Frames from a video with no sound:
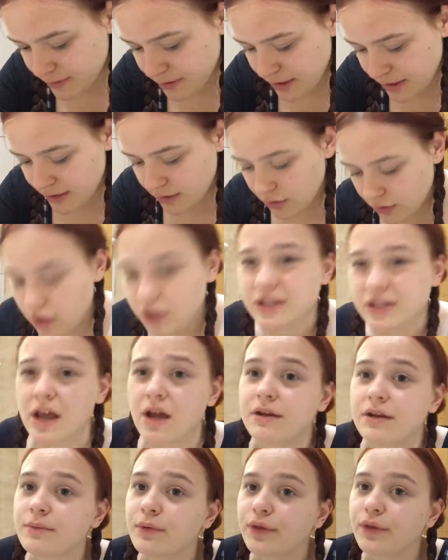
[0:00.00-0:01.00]
book I got, because I
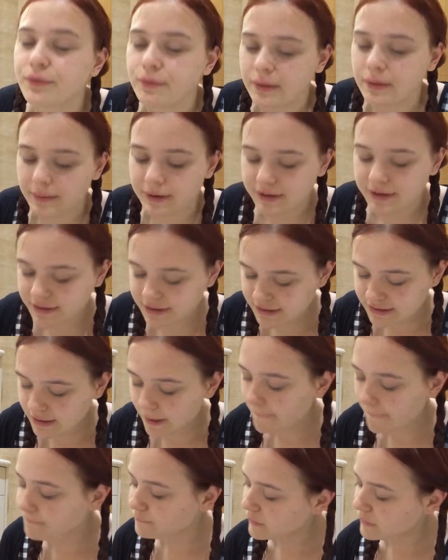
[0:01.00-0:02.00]
only bought 3 books,
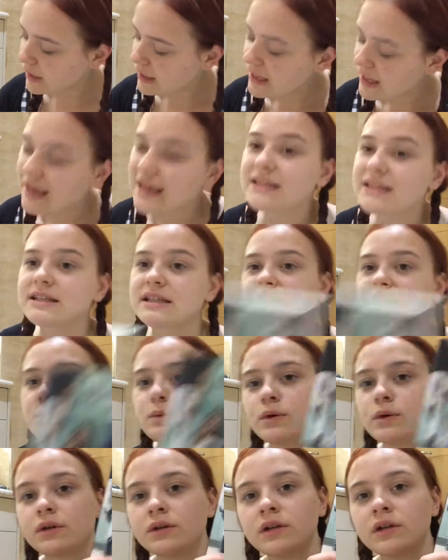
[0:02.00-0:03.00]
is this
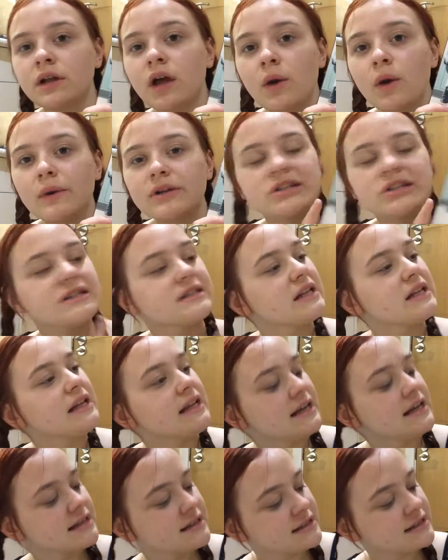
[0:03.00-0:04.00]
one, which is The
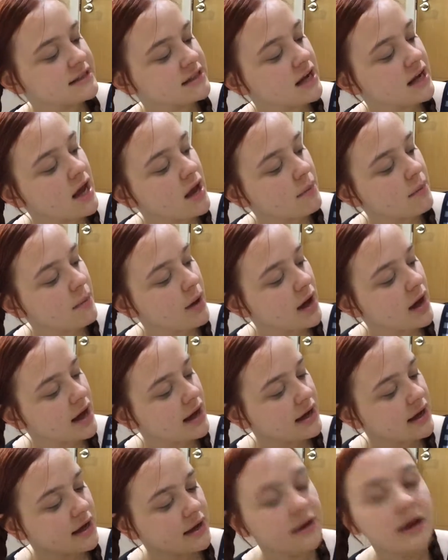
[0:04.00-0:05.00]
List
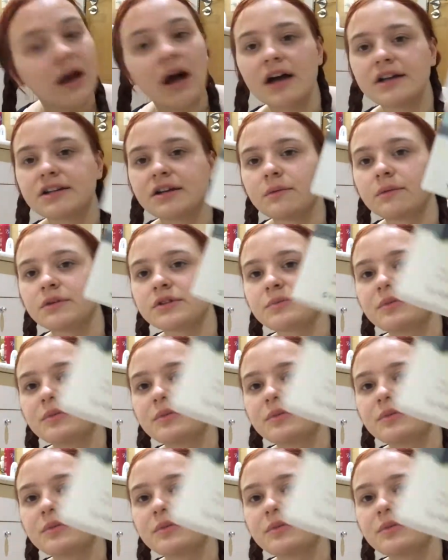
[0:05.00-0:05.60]
by, I don't want